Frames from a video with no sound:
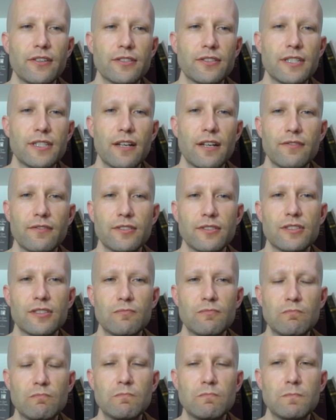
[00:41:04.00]
is
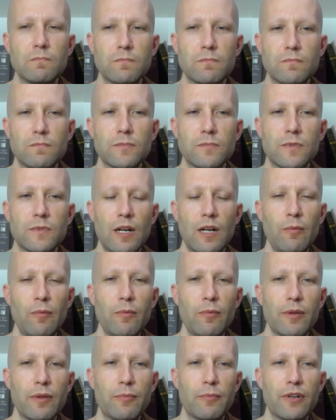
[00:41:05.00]
probably
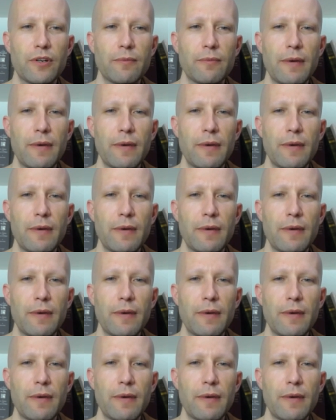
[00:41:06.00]
pretty bad.